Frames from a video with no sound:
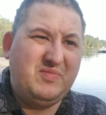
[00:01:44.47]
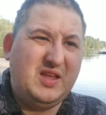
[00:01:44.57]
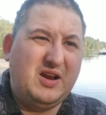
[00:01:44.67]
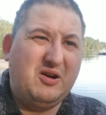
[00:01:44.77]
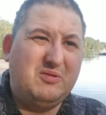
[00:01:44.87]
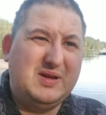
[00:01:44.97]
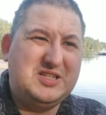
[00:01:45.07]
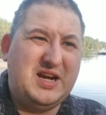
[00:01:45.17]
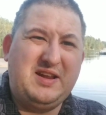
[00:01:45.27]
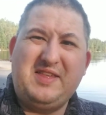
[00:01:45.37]
You know,
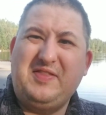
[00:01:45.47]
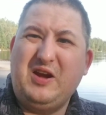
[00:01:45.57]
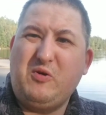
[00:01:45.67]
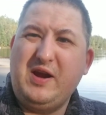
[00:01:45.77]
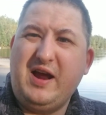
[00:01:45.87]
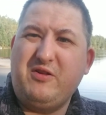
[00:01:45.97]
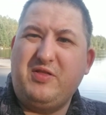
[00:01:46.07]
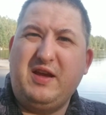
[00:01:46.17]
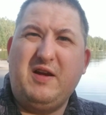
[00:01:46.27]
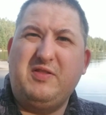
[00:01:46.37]
and China's not that great
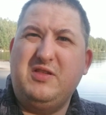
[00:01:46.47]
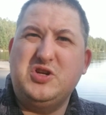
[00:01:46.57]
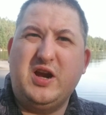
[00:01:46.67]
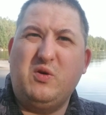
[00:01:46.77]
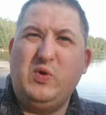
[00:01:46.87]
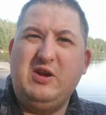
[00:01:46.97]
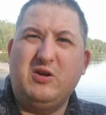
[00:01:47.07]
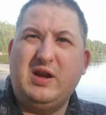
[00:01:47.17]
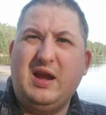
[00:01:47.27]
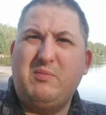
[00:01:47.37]
either. They got these giant
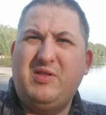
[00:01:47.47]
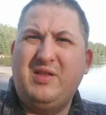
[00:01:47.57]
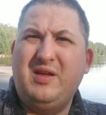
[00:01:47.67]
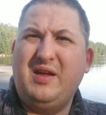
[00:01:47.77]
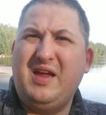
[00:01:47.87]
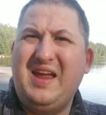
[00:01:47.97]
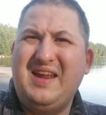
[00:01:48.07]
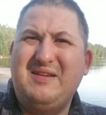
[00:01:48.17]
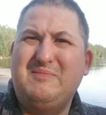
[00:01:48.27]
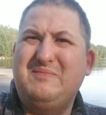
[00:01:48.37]
Uyghur camps,
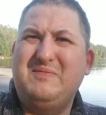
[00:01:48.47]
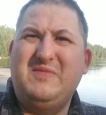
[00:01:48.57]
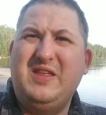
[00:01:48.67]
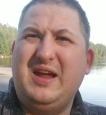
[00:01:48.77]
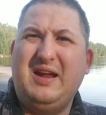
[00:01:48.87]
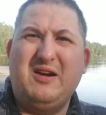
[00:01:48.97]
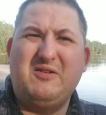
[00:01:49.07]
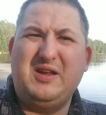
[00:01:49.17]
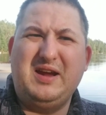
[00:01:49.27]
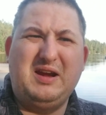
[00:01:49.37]
and they
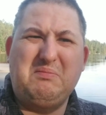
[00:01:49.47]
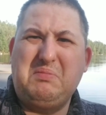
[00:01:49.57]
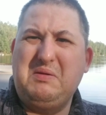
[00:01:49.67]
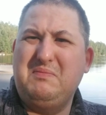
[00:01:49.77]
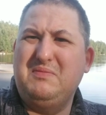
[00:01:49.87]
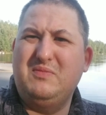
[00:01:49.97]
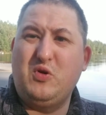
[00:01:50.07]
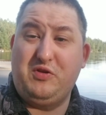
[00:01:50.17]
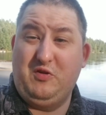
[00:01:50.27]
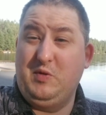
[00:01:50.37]
are like
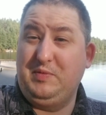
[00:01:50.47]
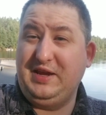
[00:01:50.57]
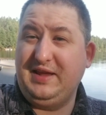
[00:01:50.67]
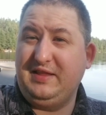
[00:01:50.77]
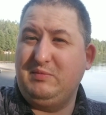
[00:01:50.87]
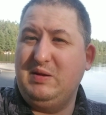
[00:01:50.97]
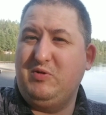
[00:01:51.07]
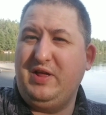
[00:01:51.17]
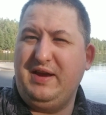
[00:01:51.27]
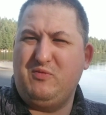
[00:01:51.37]
presumably killing
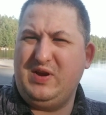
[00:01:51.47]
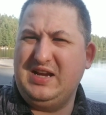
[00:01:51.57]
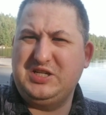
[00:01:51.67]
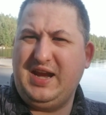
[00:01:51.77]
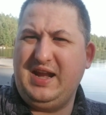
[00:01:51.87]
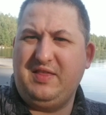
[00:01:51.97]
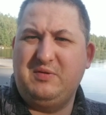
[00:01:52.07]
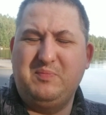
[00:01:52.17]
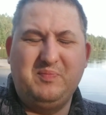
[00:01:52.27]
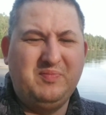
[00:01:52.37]
people and re-educating
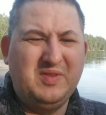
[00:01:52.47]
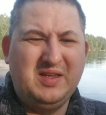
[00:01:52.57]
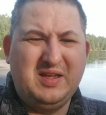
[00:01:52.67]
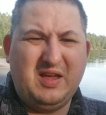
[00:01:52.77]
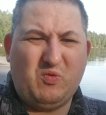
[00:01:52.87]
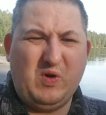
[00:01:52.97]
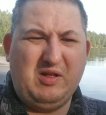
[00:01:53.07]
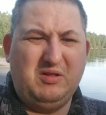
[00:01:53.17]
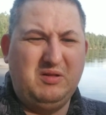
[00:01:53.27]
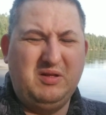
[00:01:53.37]
them as
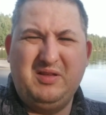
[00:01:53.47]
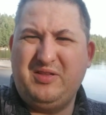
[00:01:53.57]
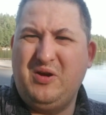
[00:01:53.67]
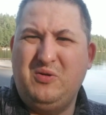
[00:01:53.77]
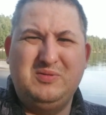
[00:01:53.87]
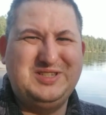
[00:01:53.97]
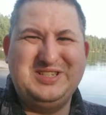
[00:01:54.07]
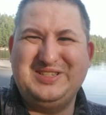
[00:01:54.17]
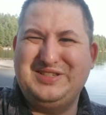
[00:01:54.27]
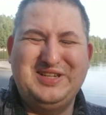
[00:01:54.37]
well. So it's
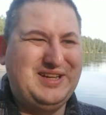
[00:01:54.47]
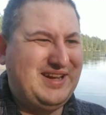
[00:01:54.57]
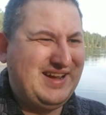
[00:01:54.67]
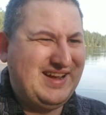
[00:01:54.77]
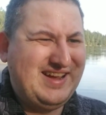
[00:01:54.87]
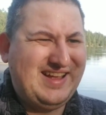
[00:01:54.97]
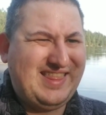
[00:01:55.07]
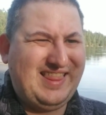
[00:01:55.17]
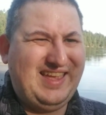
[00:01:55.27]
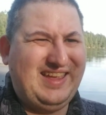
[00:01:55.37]
just,
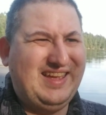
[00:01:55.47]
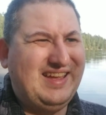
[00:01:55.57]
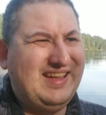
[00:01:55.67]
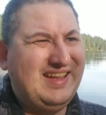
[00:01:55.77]
it's like,